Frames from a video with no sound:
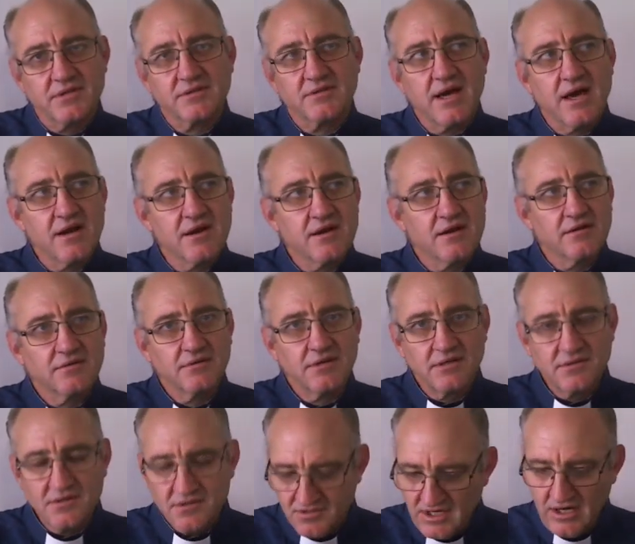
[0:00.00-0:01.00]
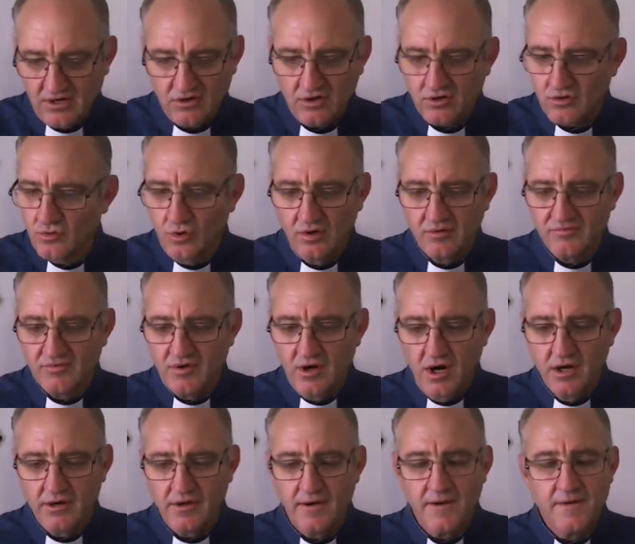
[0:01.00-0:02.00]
than the sacred law of God.